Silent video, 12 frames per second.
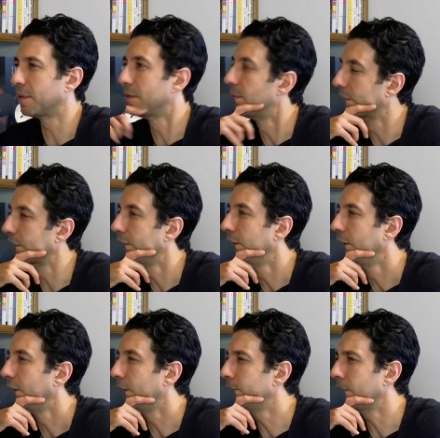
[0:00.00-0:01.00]
And I'm like,
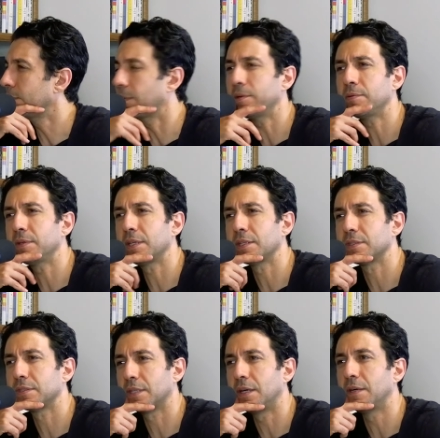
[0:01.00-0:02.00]
oh, well, I wonder what
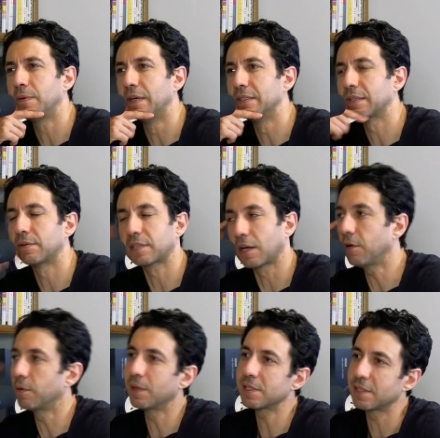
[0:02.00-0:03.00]
that song was. I was like,
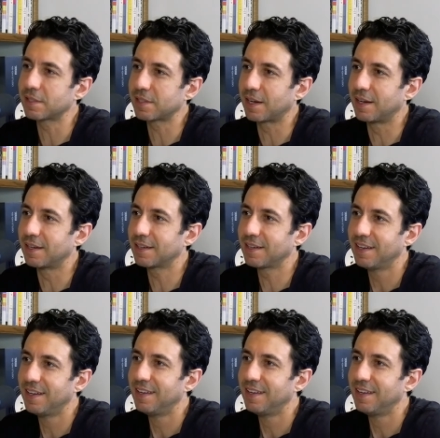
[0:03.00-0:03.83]
oh, it wasn't a song,